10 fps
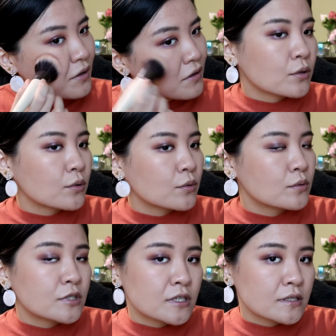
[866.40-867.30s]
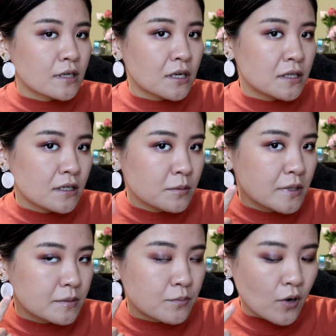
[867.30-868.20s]
So just a little
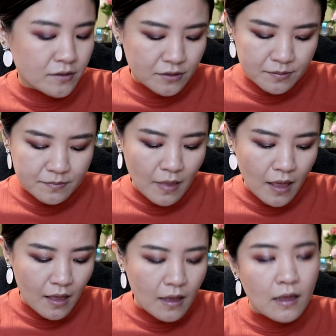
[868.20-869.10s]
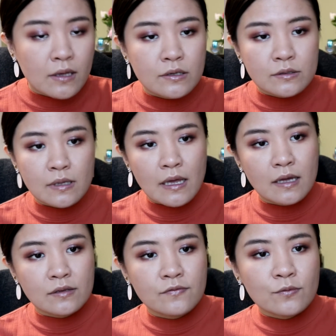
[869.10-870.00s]
bit bronzer.
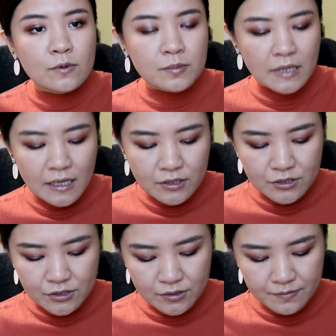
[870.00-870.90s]
And for blush,